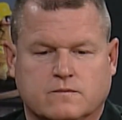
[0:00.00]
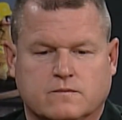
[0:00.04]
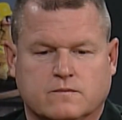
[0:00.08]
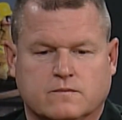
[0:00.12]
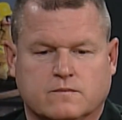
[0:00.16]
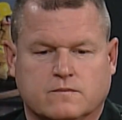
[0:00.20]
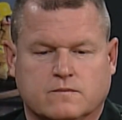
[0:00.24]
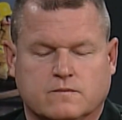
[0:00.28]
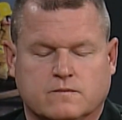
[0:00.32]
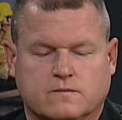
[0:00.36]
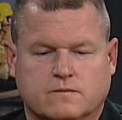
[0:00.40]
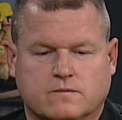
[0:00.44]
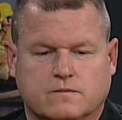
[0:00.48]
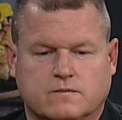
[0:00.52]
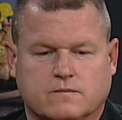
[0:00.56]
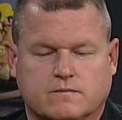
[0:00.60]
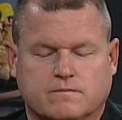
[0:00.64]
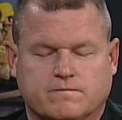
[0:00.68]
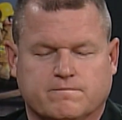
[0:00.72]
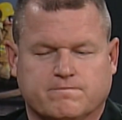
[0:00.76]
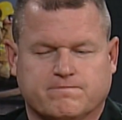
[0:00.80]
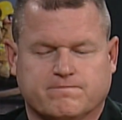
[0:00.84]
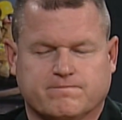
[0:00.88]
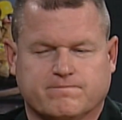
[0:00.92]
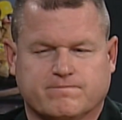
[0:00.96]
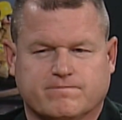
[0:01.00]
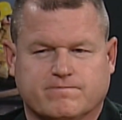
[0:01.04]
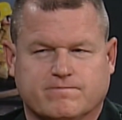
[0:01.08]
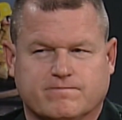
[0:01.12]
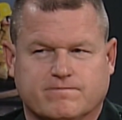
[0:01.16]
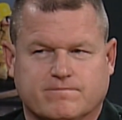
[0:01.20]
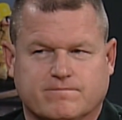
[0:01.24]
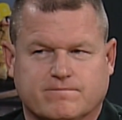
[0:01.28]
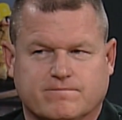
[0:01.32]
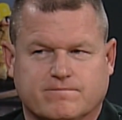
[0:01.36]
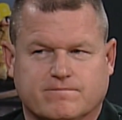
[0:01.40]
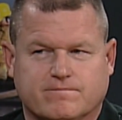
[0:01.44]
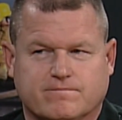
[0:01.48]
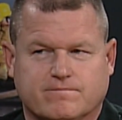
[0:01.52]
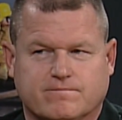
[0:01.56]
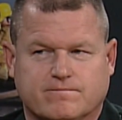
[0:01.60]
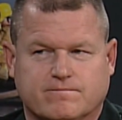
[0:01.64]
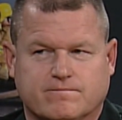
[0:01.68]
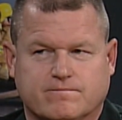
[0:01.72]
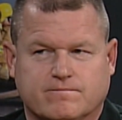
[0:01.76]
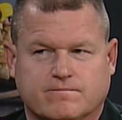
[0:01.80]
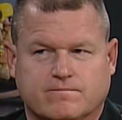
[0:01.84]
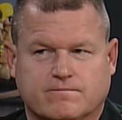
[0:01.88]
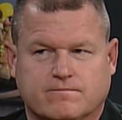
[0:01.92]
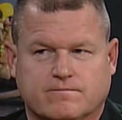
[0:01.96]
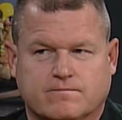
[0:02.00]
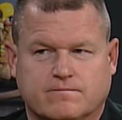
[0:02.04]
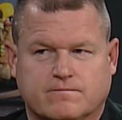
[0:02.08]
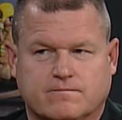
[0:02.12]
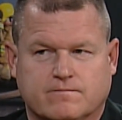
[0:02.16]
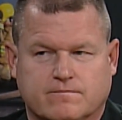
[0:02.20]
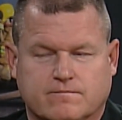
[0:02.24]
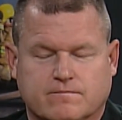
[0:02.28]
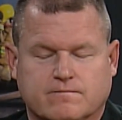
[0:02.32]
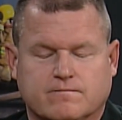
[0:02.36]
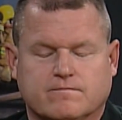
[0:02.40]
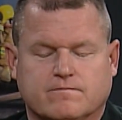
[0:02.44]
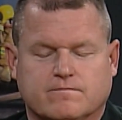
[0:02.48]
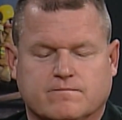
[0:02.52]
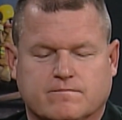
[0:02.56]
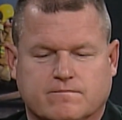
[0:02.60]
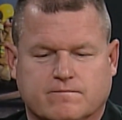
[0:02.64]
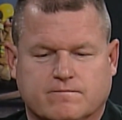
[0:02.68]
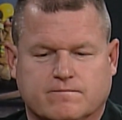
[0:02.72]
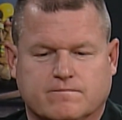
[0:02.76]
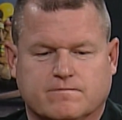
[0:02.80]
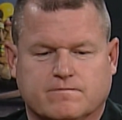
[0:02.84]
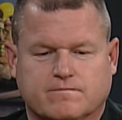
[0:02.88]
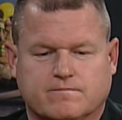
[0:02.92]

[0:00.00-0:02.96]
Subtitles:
Doug Waller, who's been with the agency for 27 years,